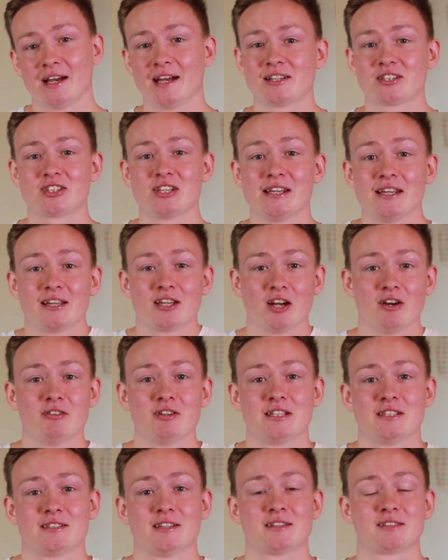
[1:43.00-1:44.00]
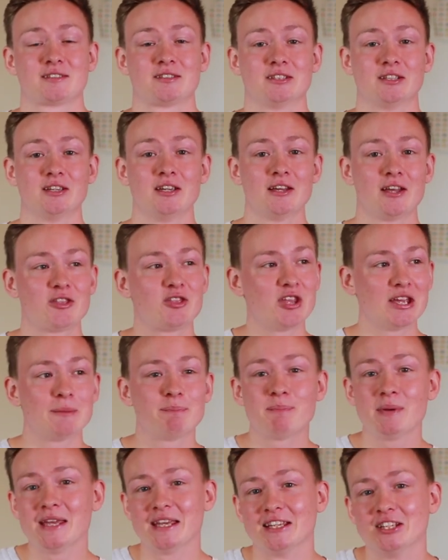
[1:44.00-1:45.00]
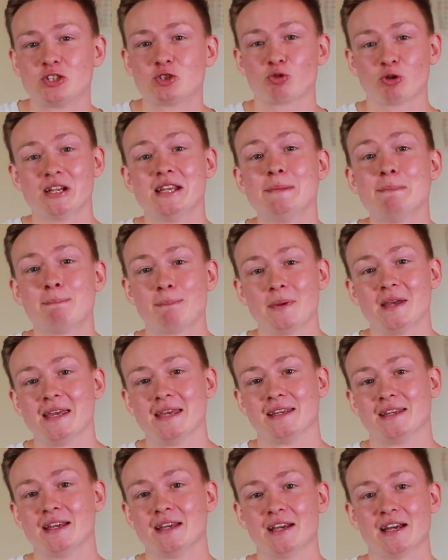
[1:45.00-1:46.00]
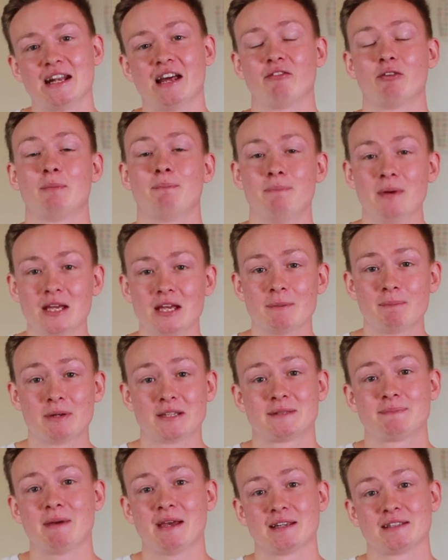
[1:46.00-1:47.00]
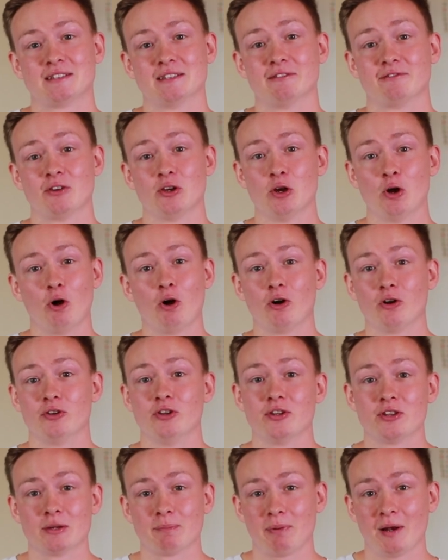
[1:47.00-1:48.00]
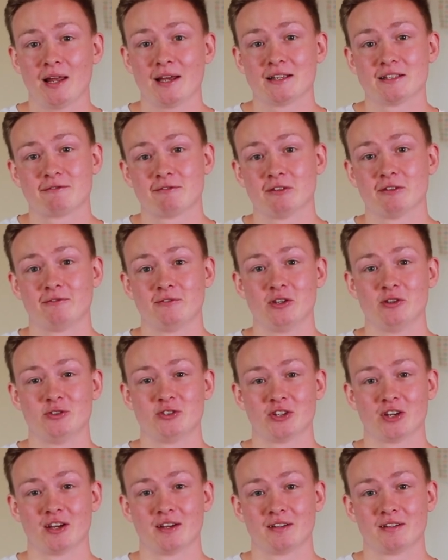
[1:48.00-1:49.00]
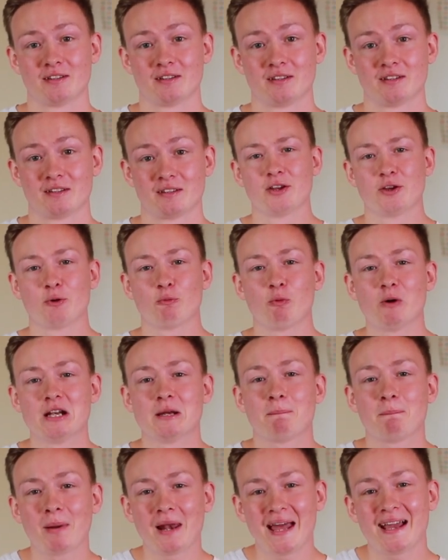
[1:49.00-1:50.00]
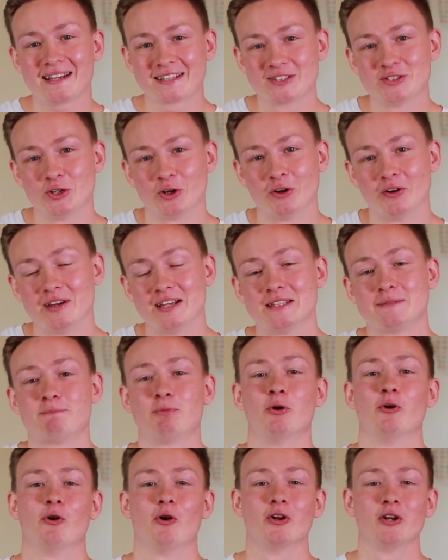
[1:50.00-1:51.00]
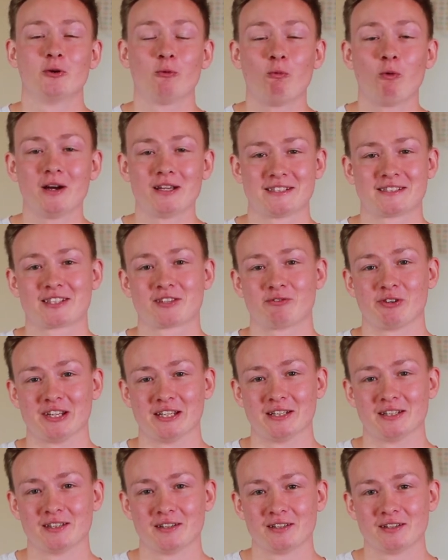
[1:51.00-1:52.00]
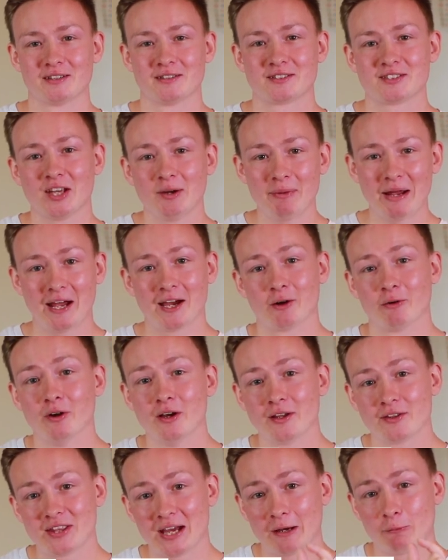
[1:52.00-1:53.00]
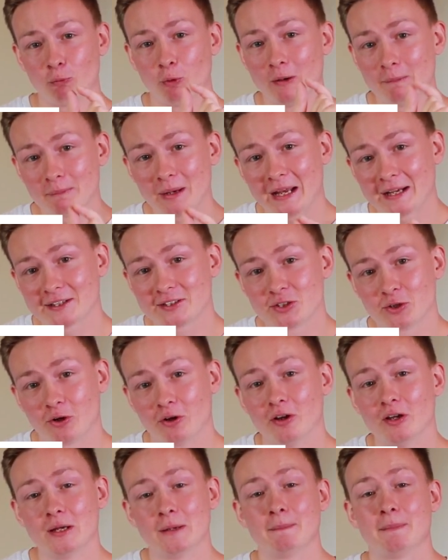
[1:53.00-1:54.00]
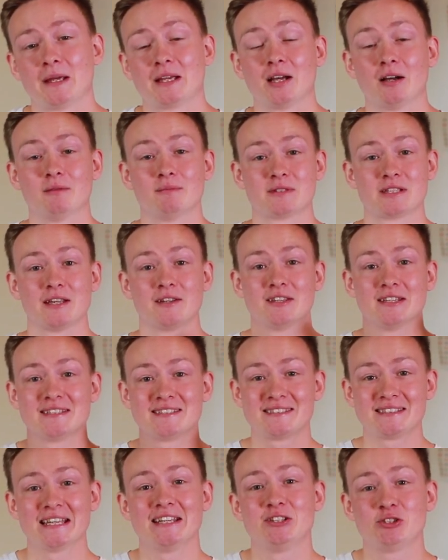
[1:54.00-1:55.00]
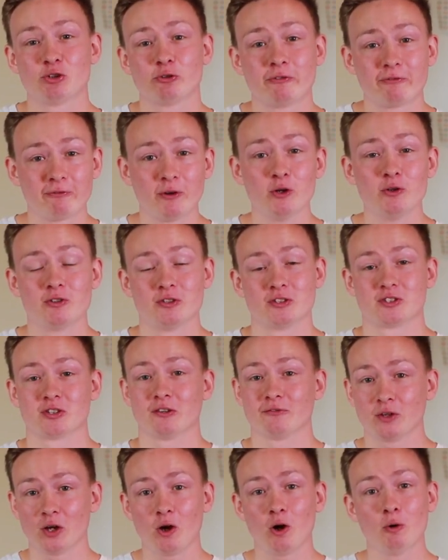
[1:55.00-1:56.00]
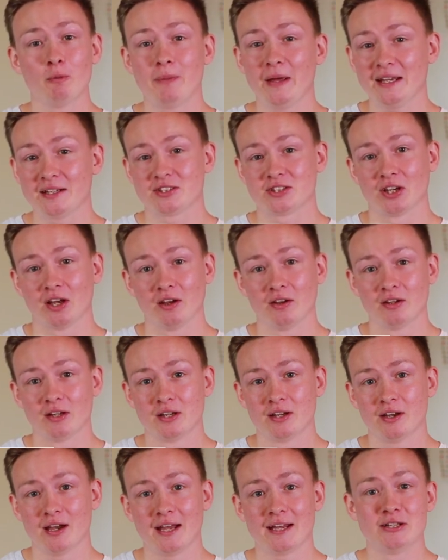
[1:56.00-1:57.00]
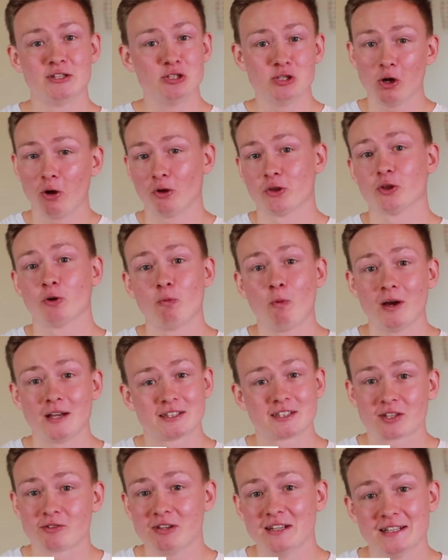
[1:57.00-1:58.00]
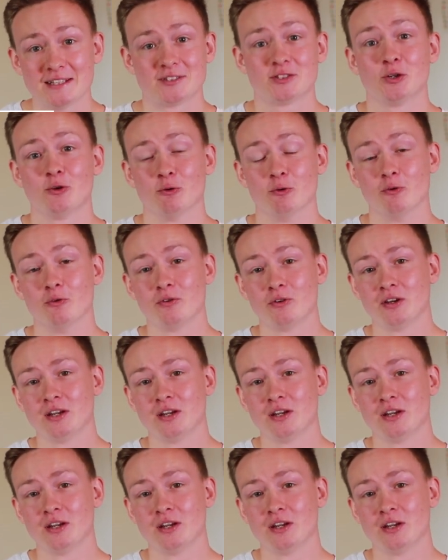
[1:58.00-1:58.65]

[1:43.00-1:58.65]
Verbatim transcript: actually encourages us to think big, dream big, and have a bigger perspective on the plans for the future. When a black dot is put on a white screen, somehow that one black dot becomes the central focus of the whole picture and not the white screen at all.